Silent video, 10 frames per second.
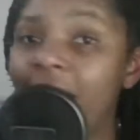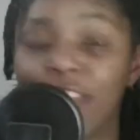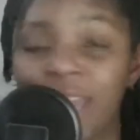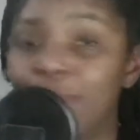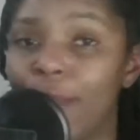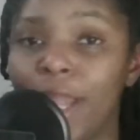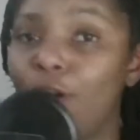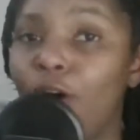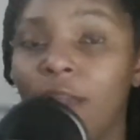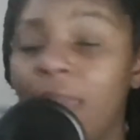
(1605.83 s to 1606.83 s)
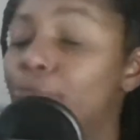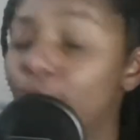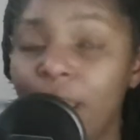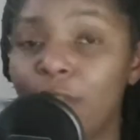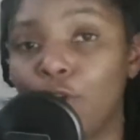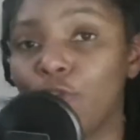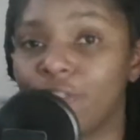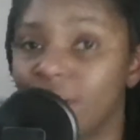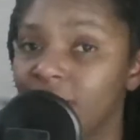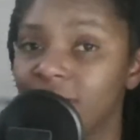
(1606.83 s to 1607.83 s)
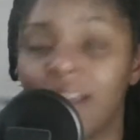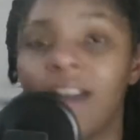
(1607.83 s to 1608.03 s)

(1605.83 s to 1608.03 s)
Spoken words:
he prayed over us.